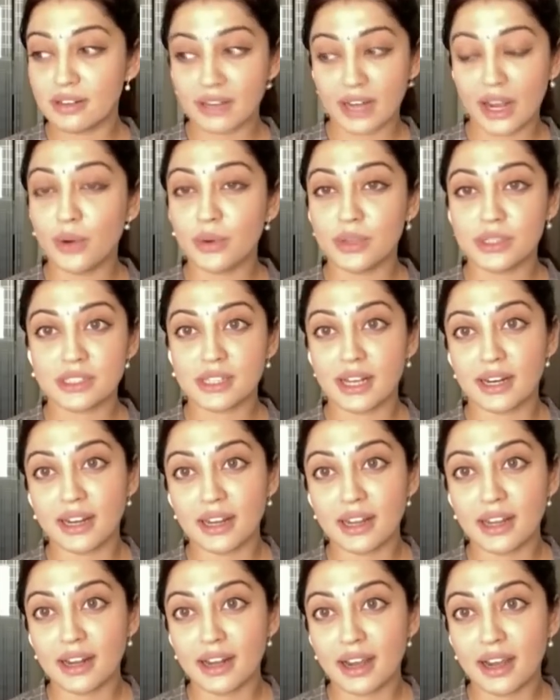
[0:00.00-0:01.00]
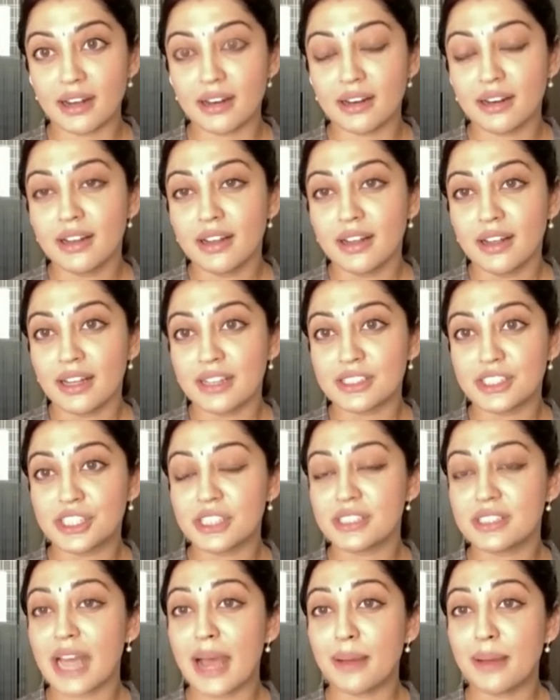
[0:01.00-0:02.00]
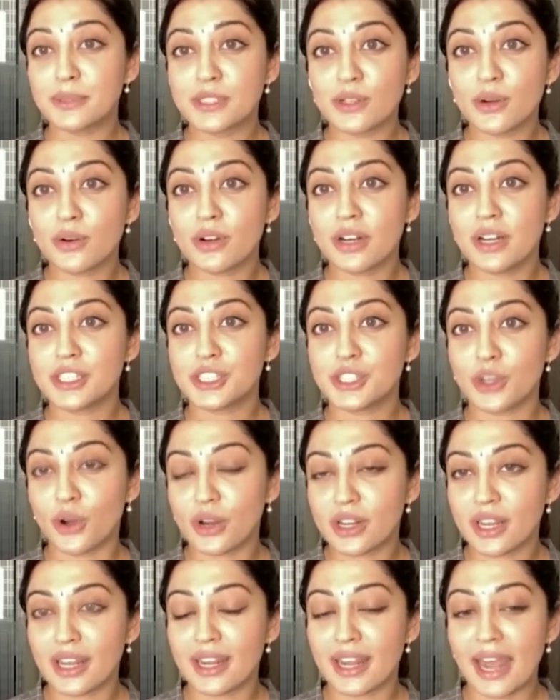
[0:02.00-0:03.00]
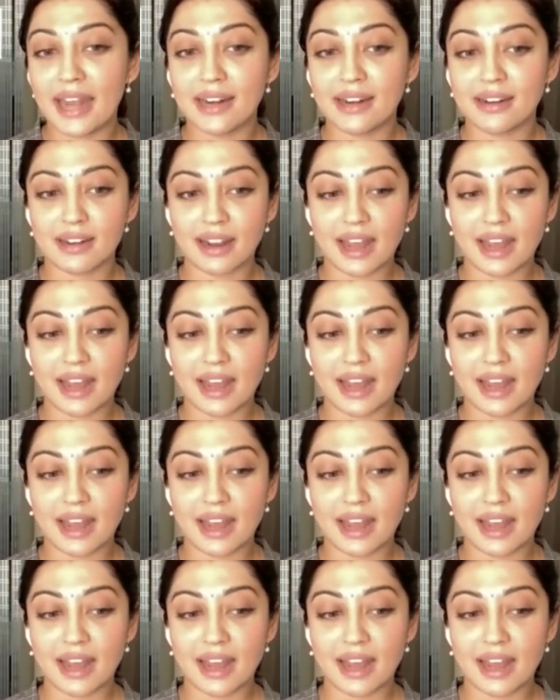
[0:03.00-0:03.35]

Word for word: now it's Kanhaiya Lal. It's just absolutely shocking. And